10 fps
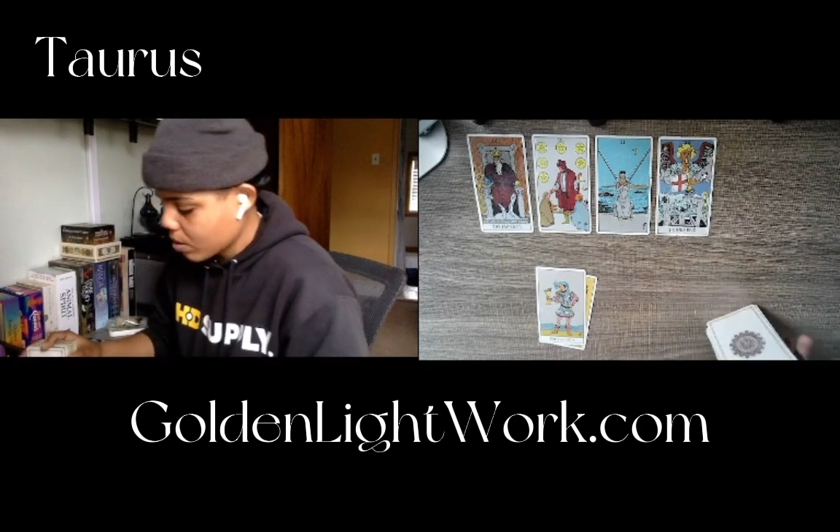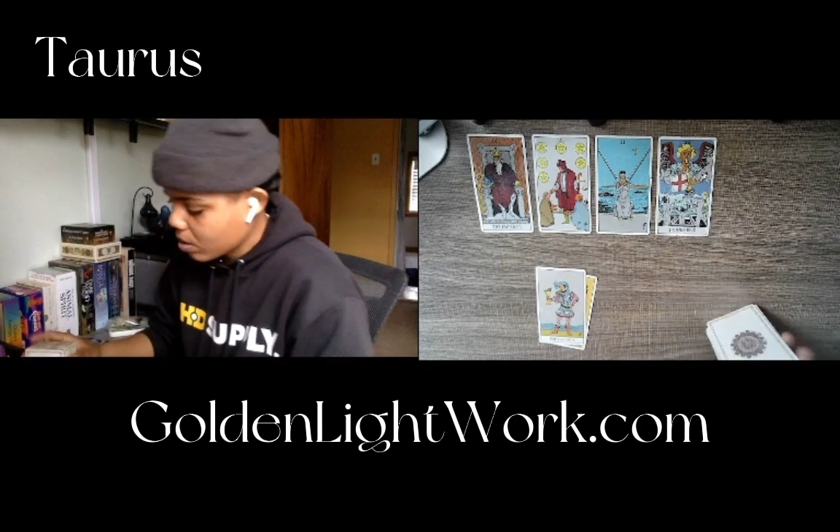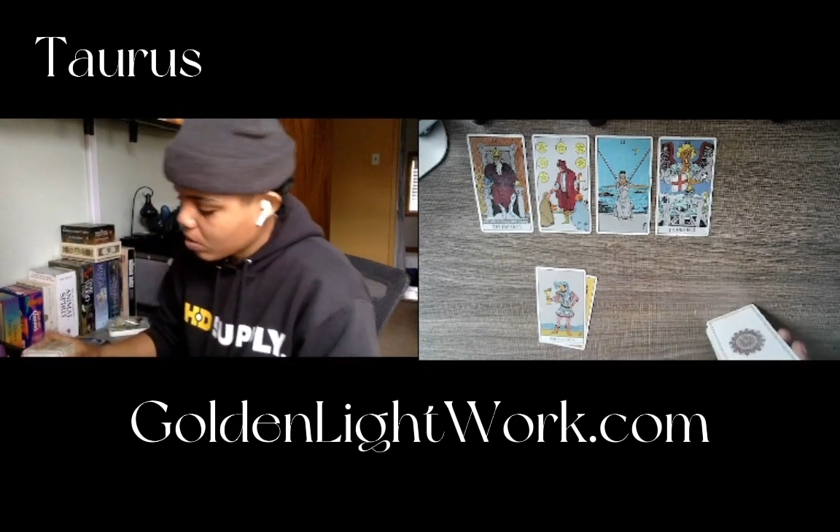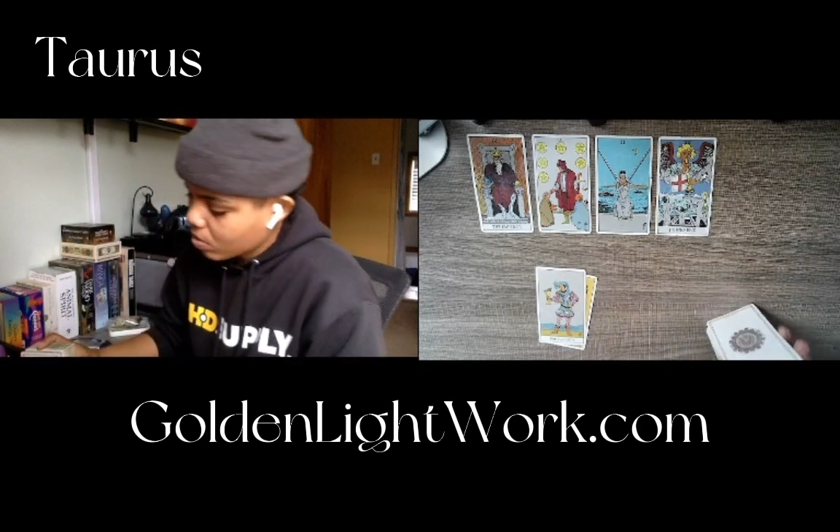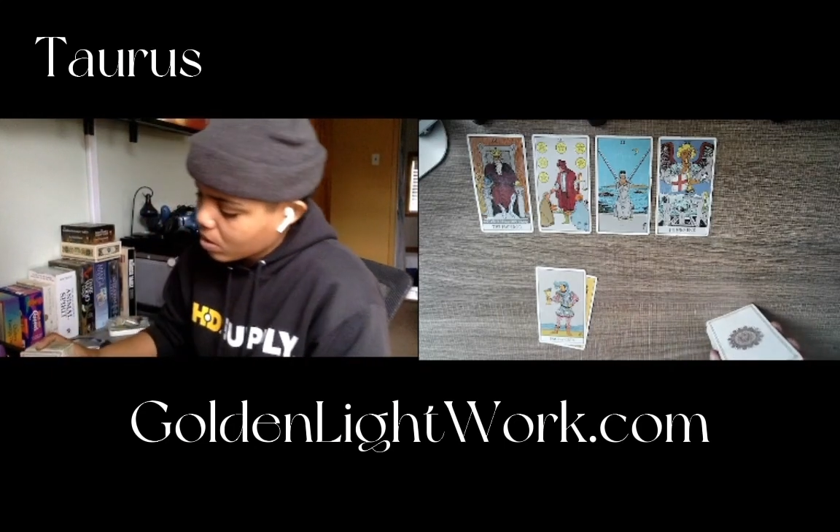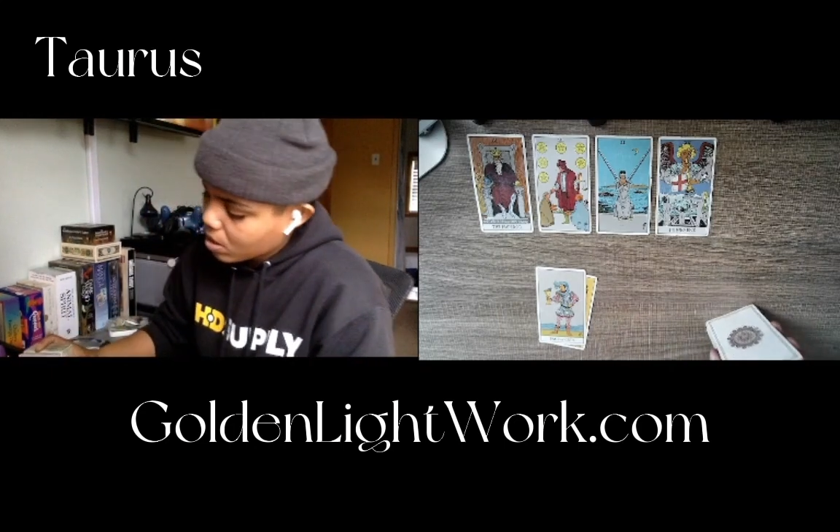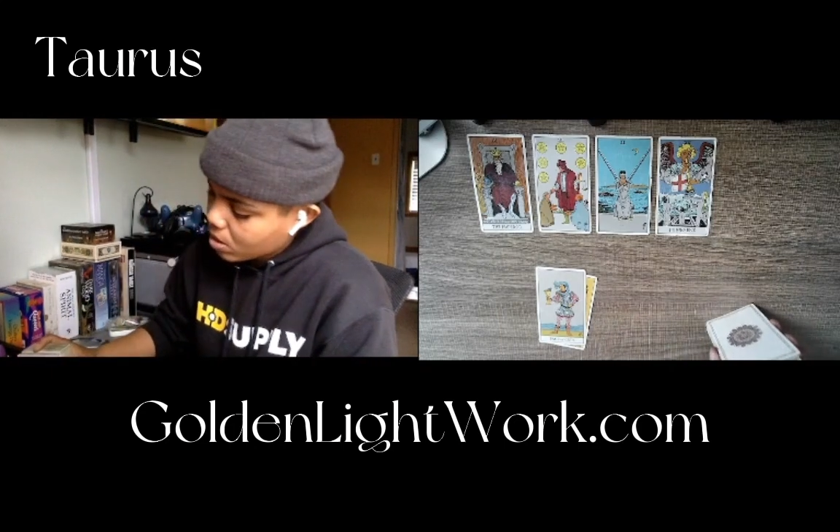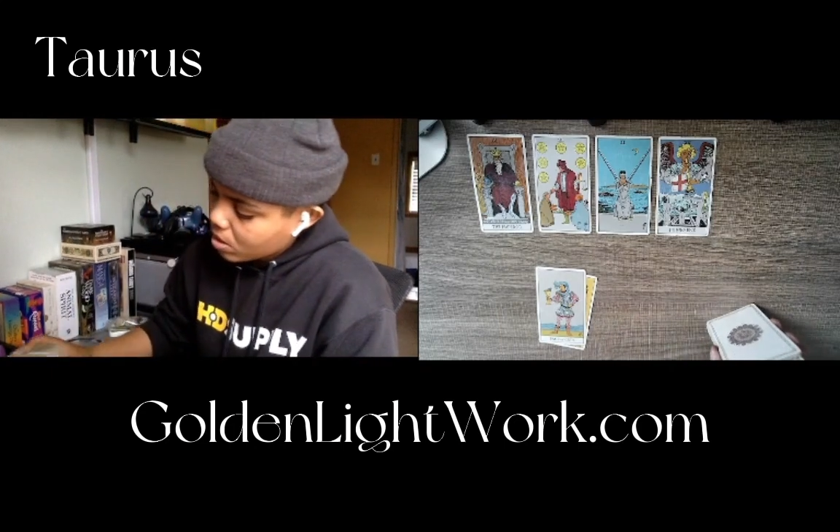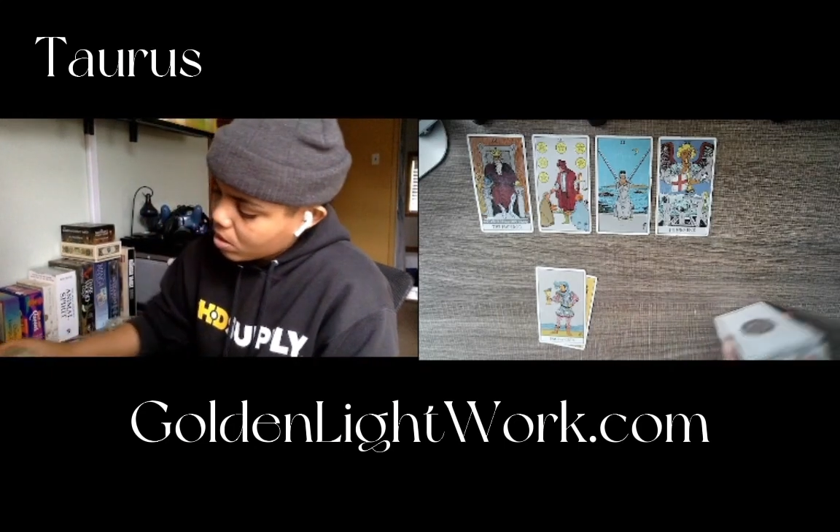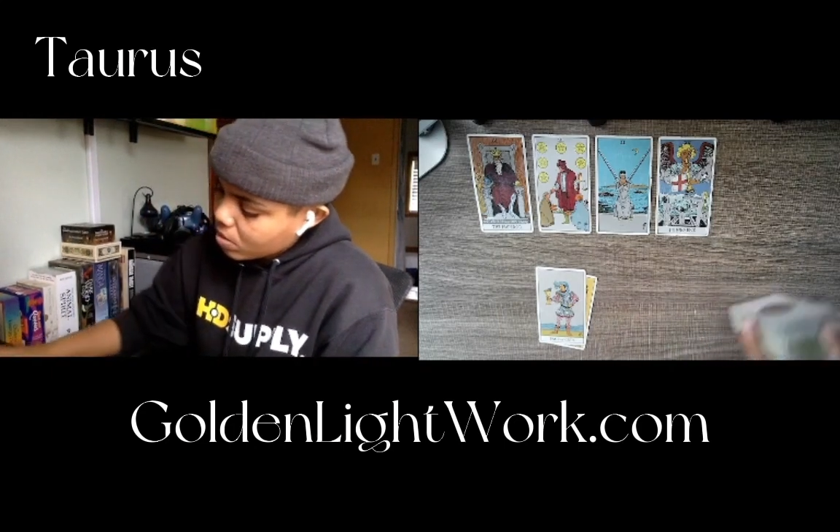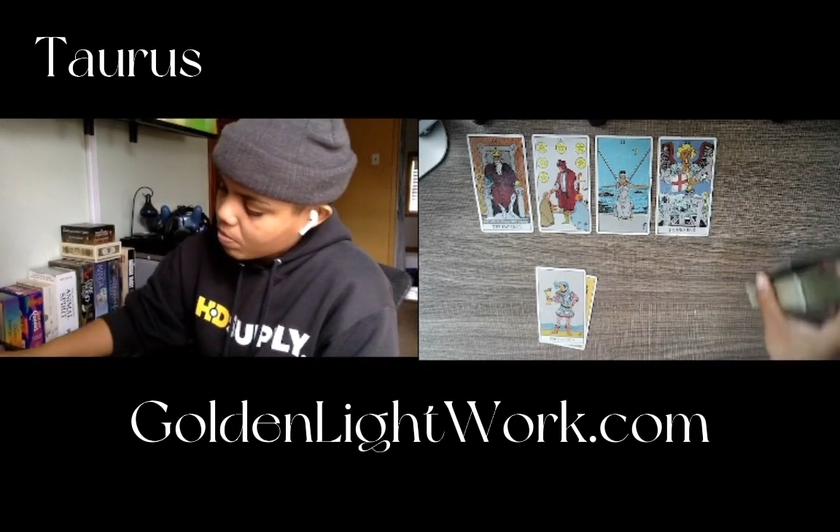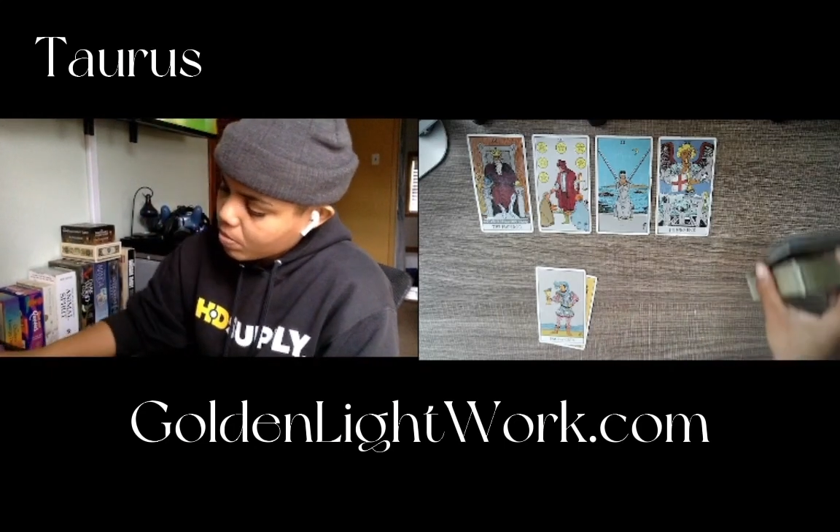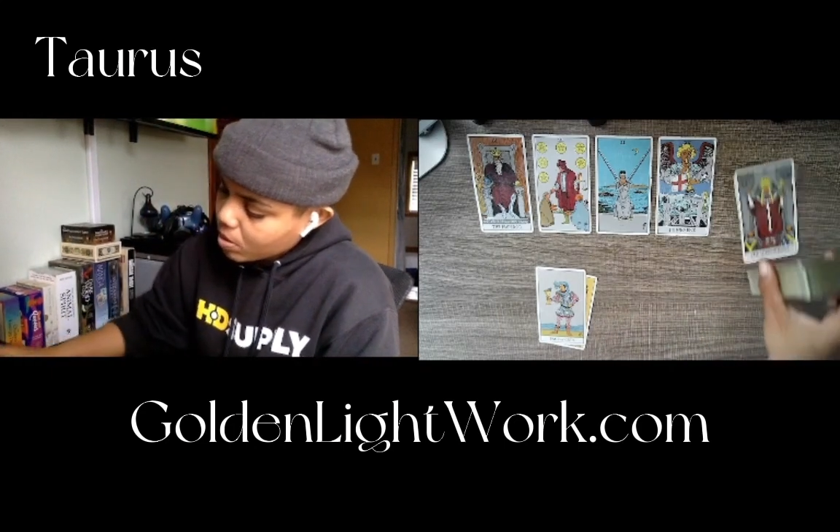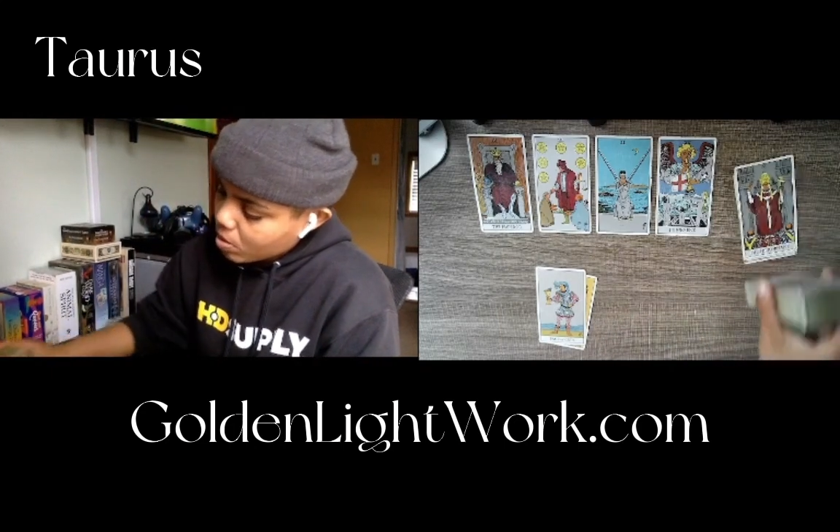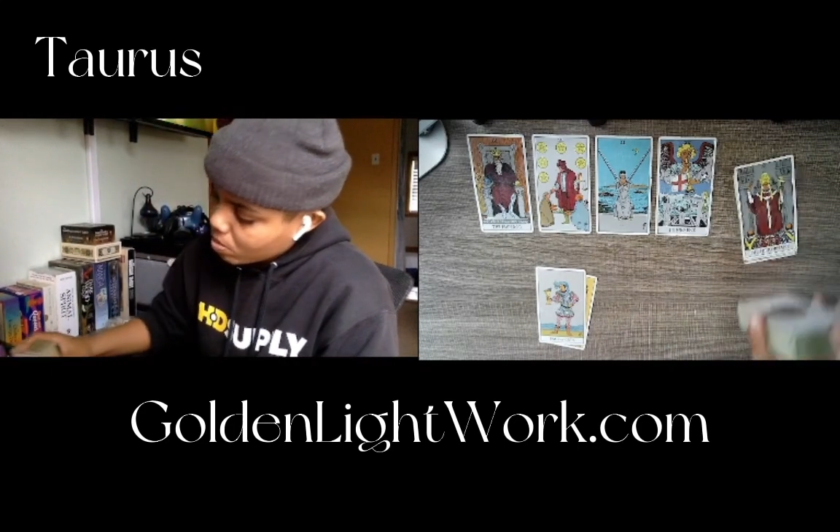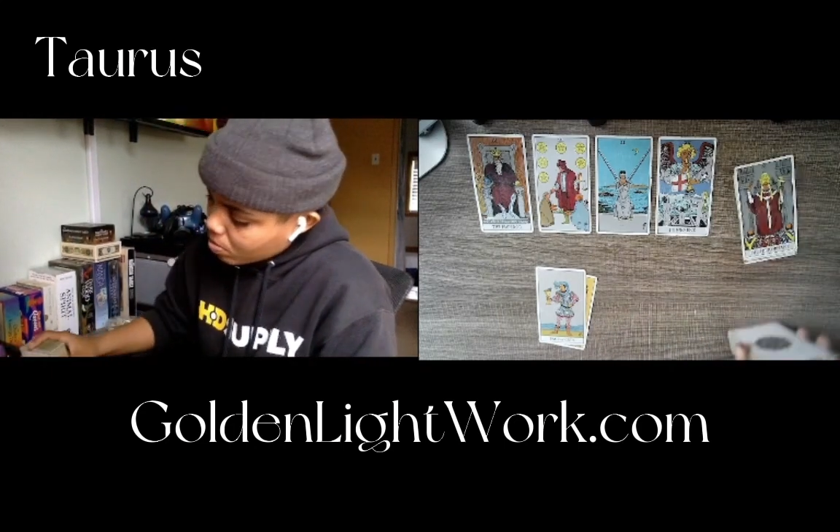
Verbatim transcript: Let's see what that is. Oh.